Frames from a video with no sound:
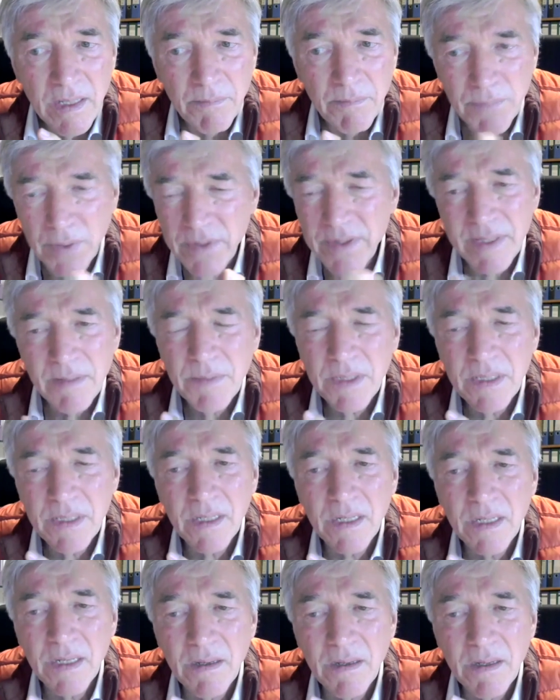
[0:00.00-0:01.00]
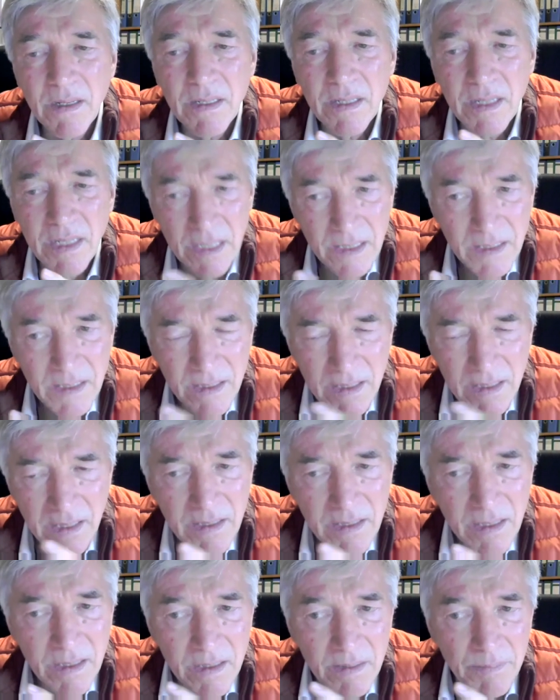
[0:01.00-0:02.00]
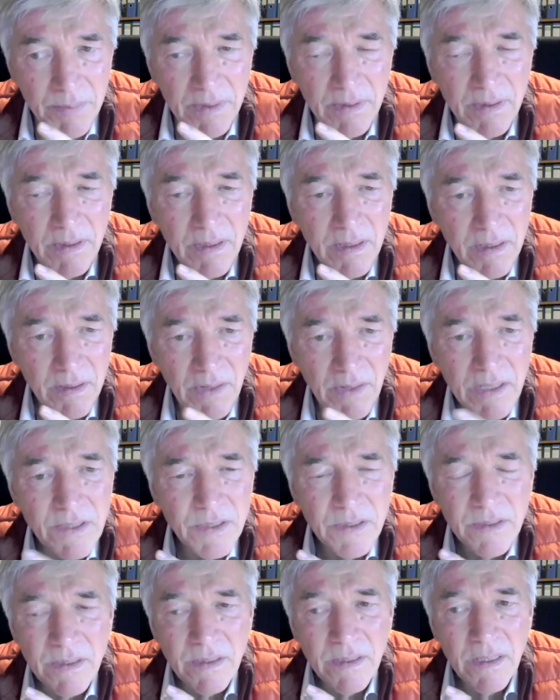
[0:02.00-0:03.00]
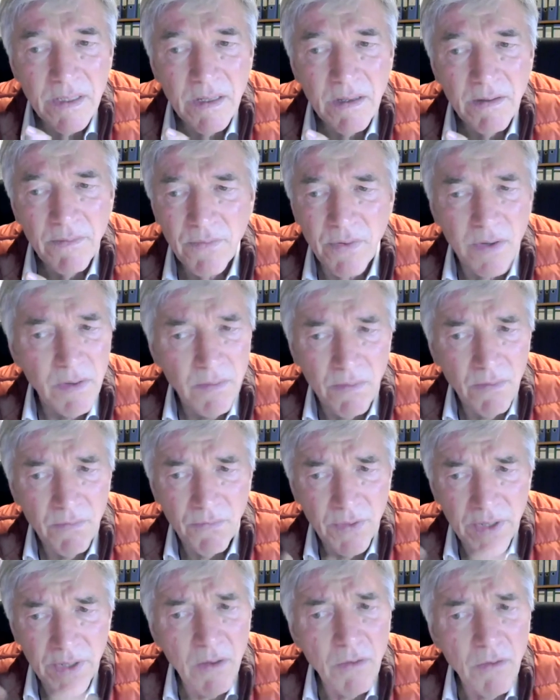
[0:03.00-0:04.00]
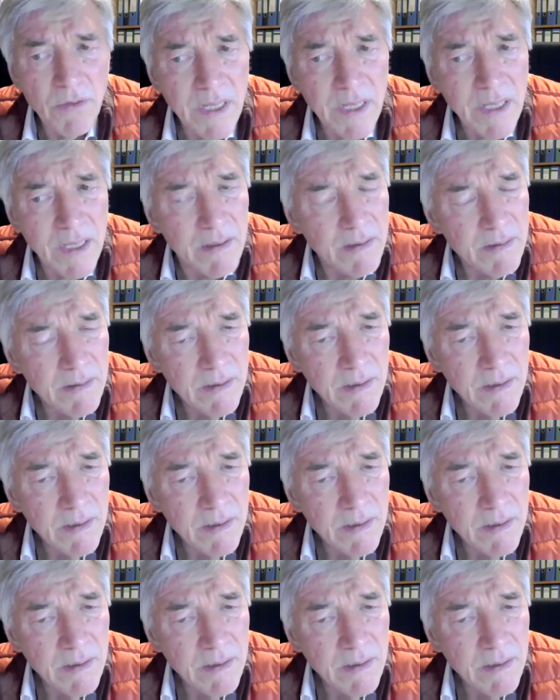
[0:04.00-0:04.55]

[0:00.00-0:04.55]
put them in the kindergarten crash for the whole day.